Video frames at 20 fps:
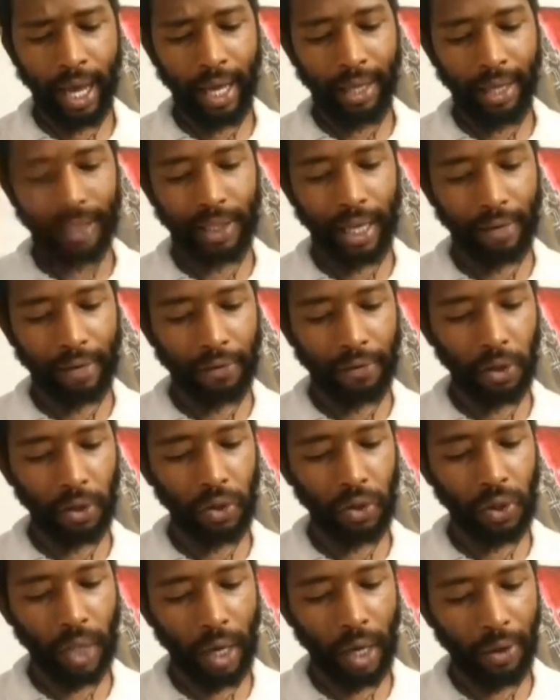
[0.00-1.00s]
several
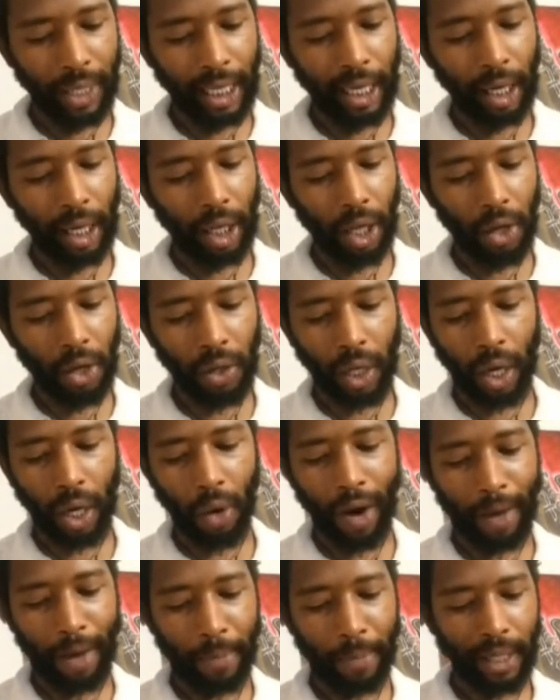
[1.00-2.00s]
sewing and clothing
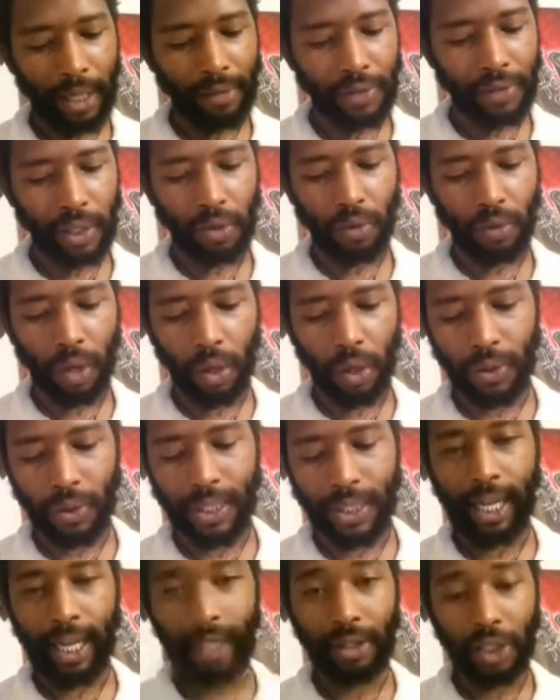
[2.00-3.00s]
cooperatives in
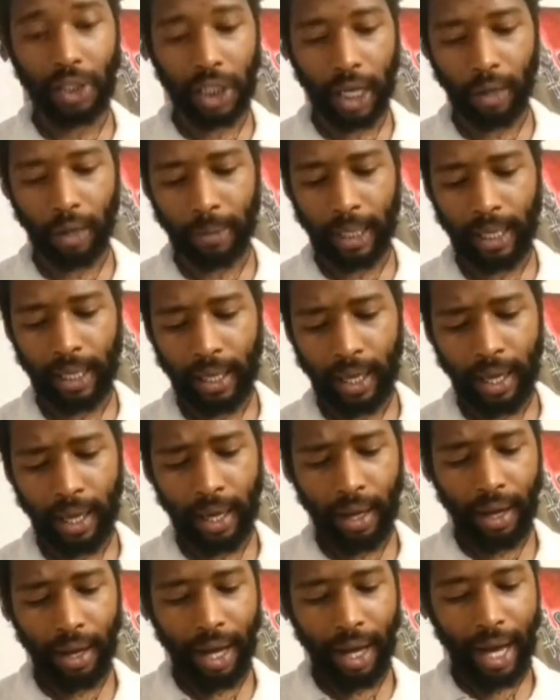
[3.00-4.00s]
Rosedale and Shelby,
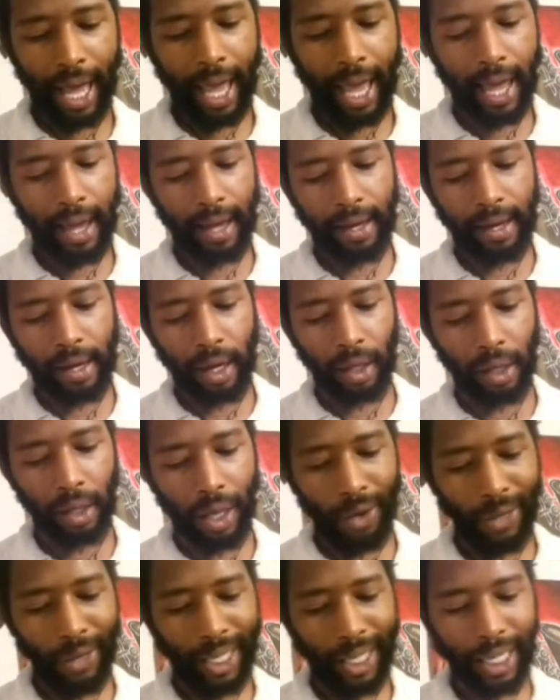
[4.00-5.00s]
and a
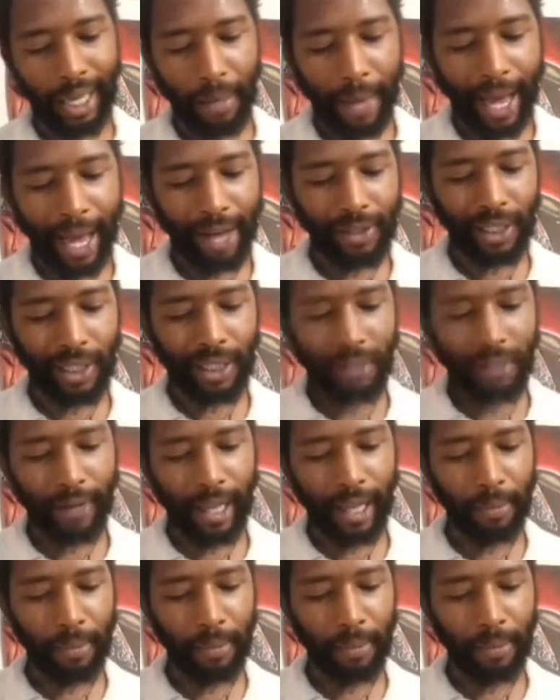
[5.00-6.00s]
low-income housing
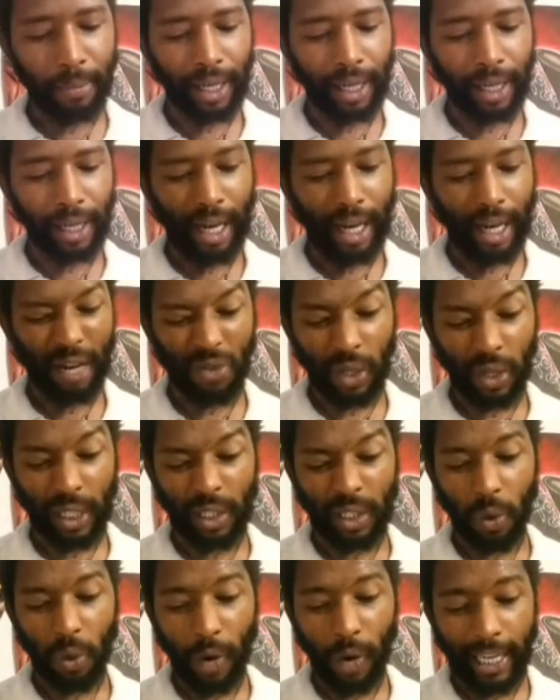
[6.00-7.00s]
development covering
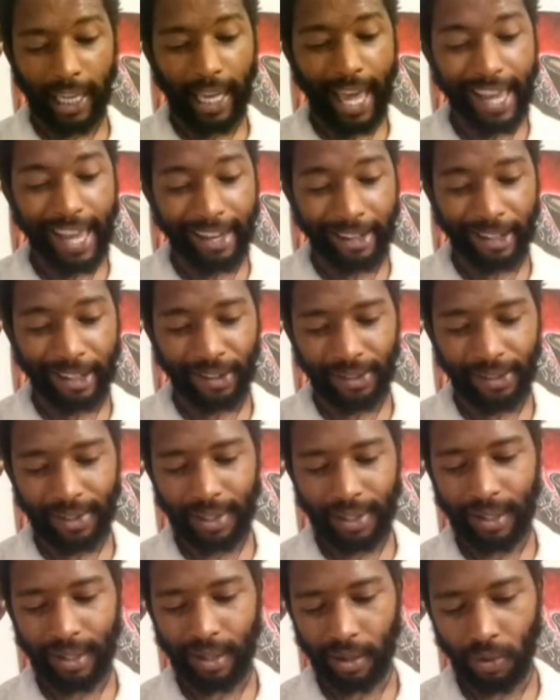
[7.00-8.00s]
20 acres
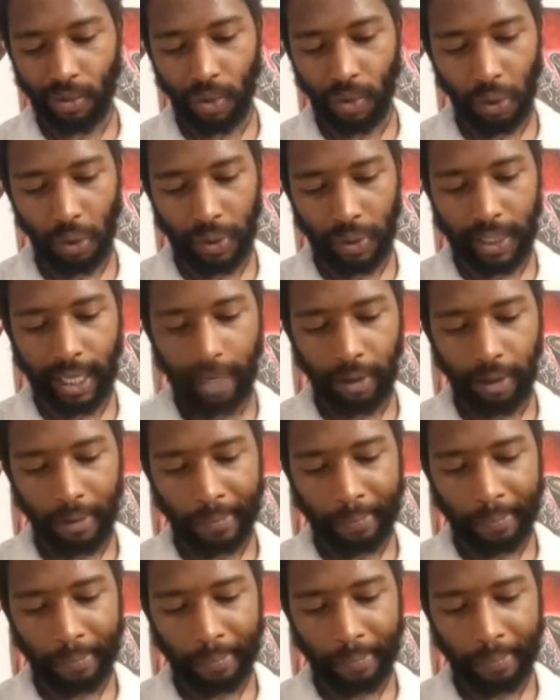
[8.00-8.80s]
in Rosedale.